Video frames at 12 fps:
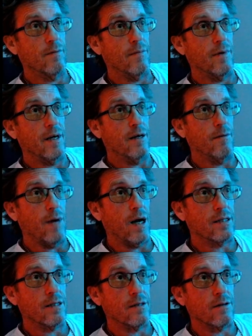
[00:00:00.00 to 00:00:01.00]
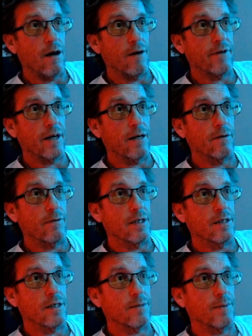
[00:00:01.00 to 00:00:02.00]
my hitboxes are off. I got to
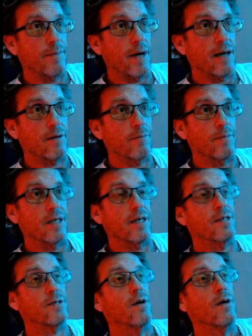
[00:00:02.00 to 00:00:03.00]
readjust my math because